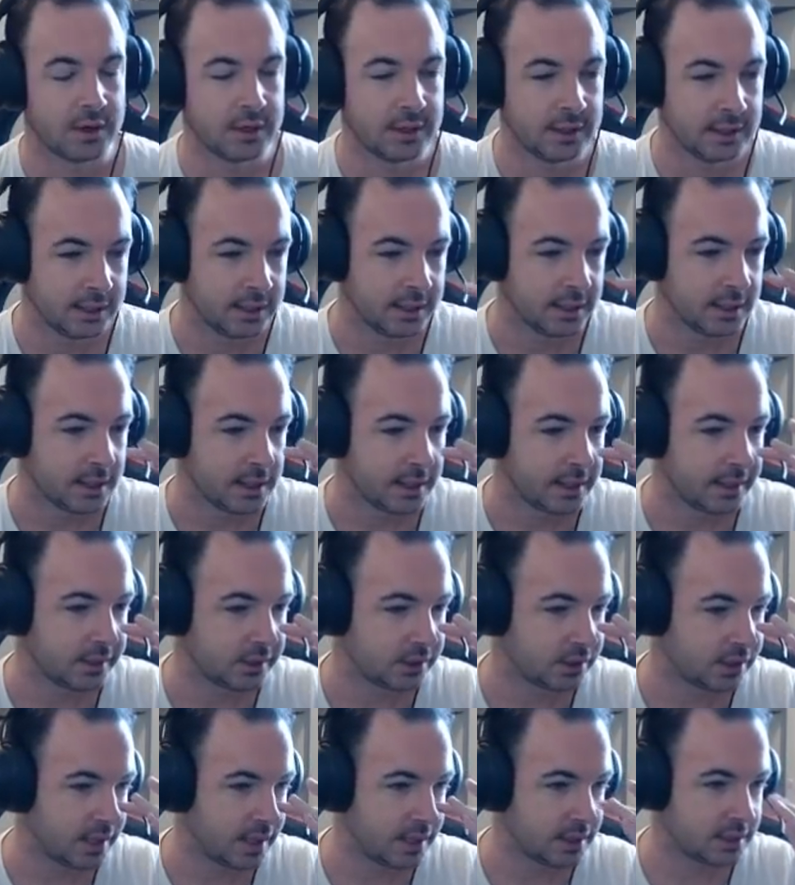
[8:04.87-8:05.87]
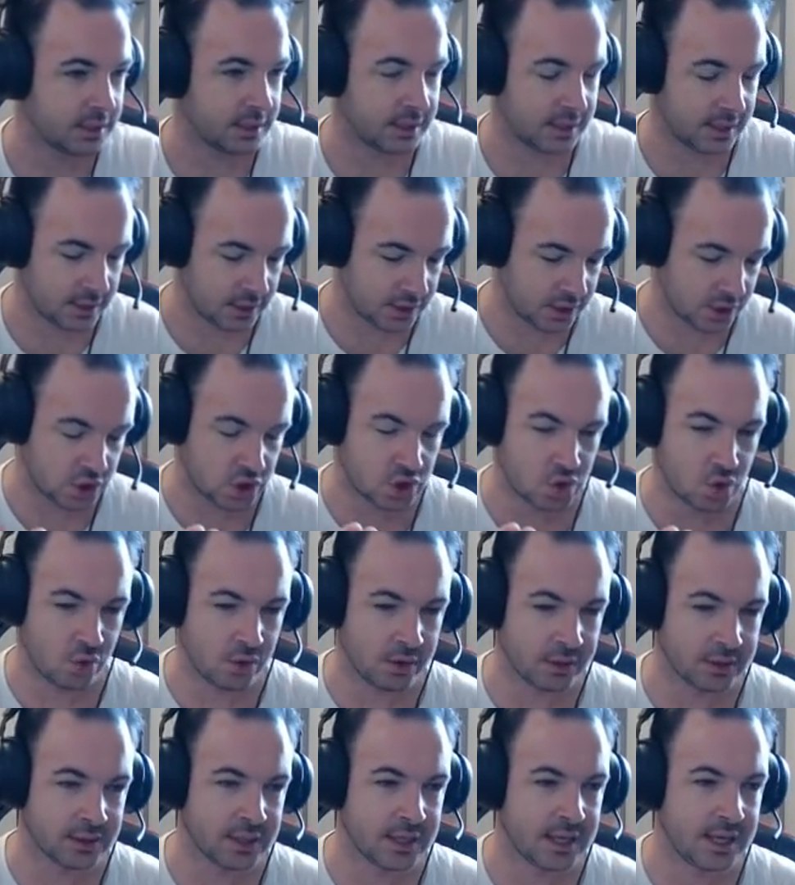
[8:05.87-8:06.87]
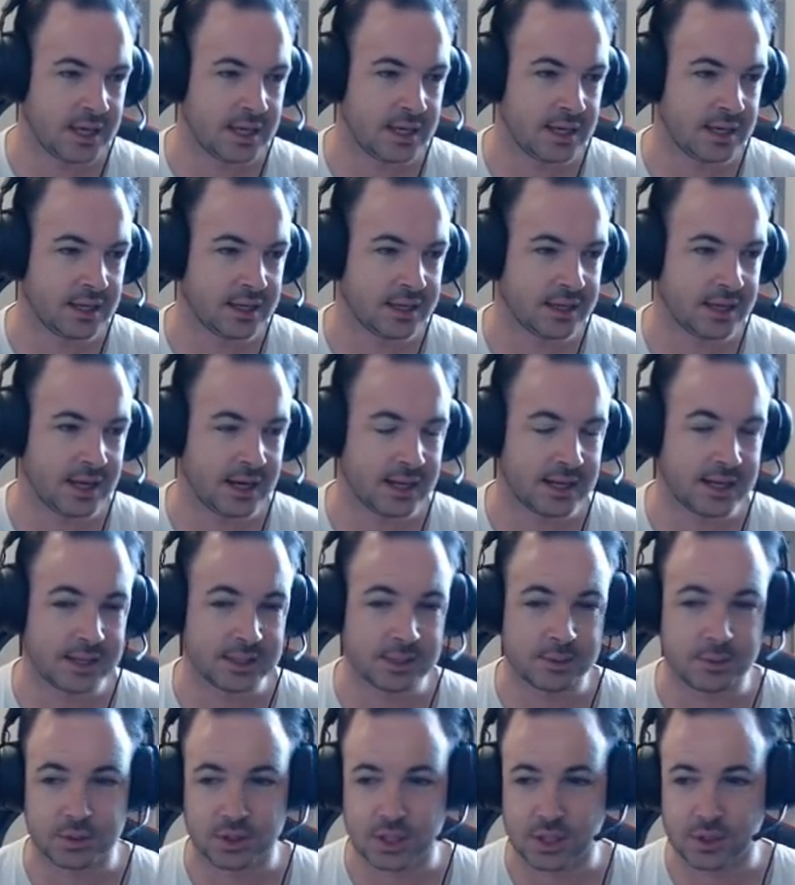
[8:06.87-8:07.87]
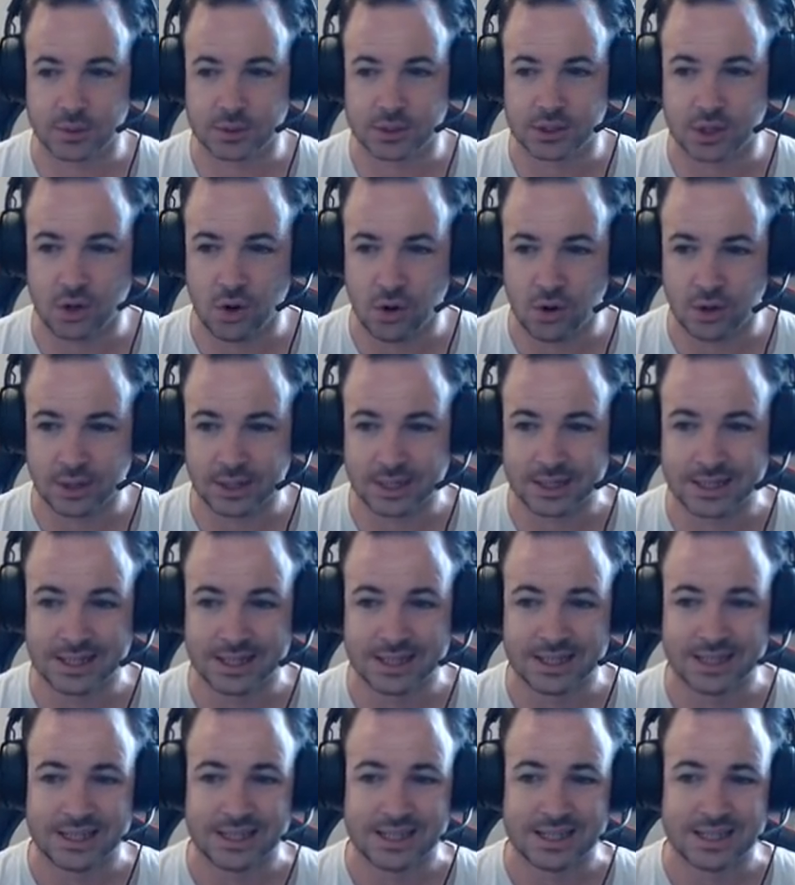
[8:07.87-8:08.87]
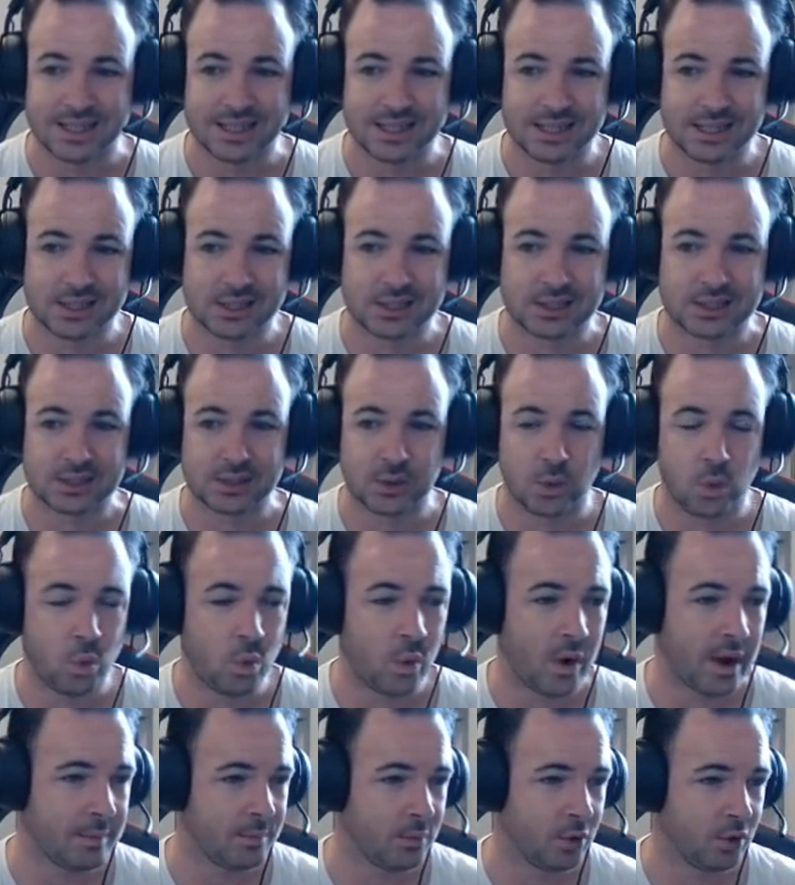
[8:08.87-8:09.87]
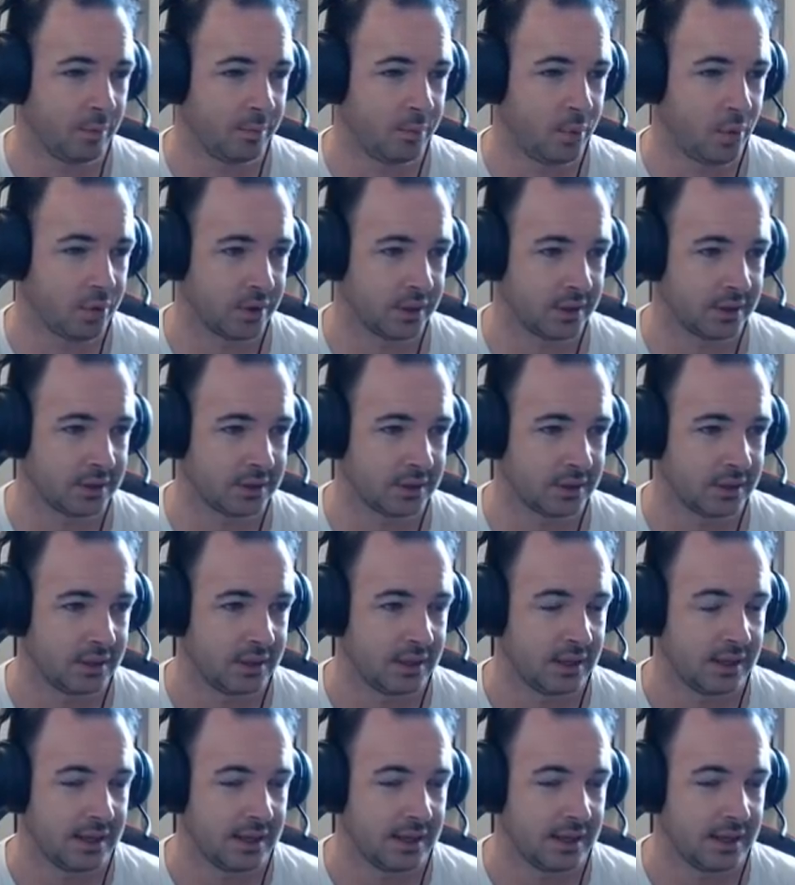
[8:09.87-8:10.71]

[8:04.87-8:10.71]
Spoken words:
it is that destroying the Gazi Matewas early is way more important.